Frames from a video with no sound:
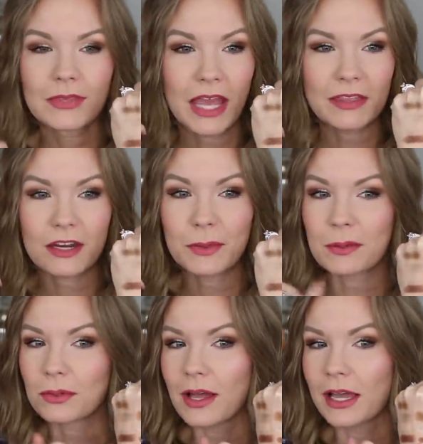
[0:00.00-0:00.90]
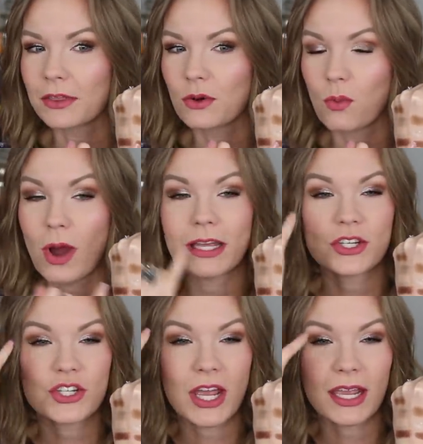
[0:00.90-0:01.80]
And then I've been applying the white
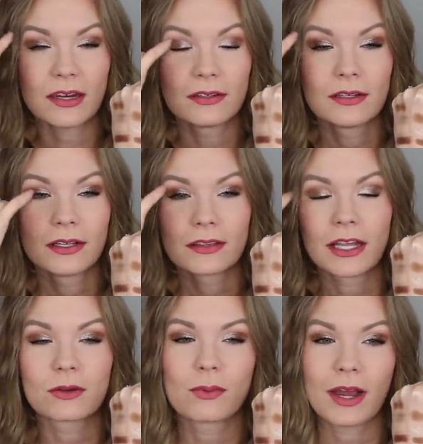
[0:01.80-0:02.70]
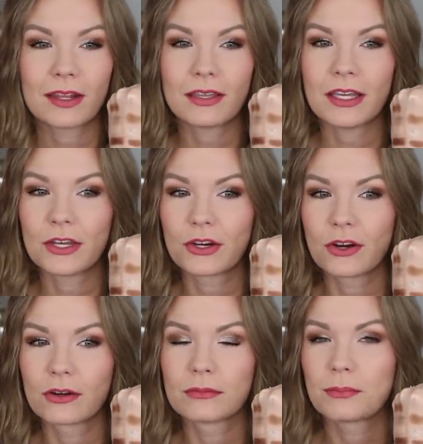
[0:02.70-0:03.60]
shade, like right in the
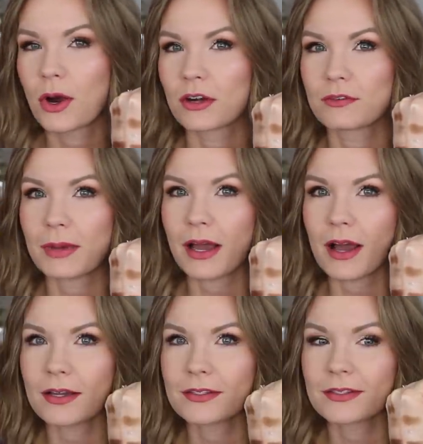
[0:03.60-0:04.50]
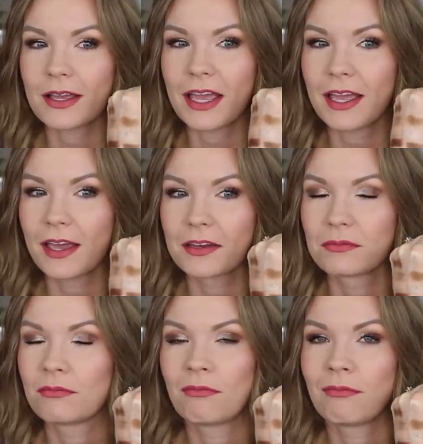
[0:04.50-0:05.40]
inner part of my eyes.
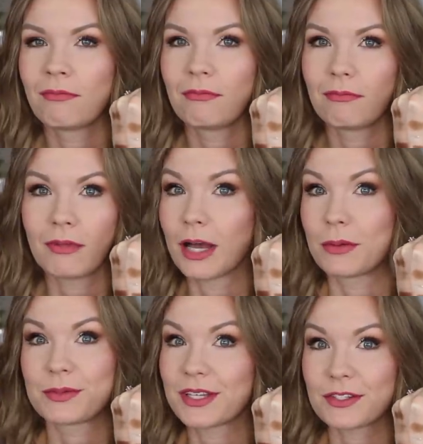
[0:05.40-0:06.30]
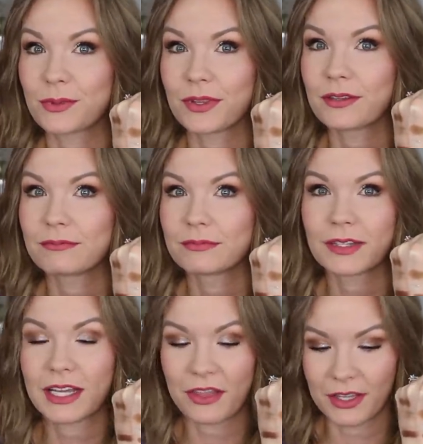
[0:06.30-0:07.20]
And I'm obsessed with it.
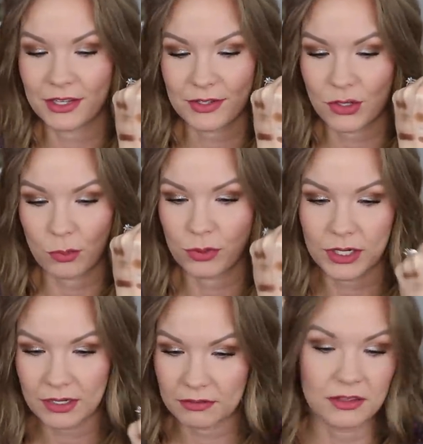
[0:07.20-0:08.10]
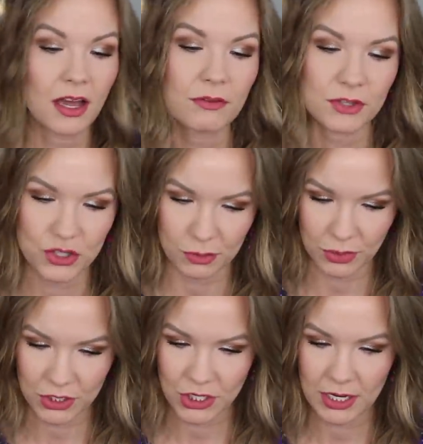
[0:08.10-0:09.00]
Like I think it's so pretty. Love the
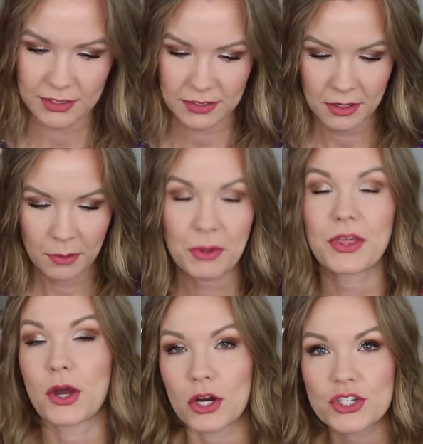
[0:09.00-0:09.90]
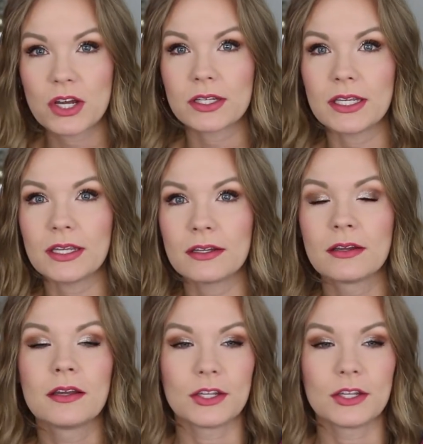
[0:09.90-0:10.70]
shimmery shades, but they are chunky.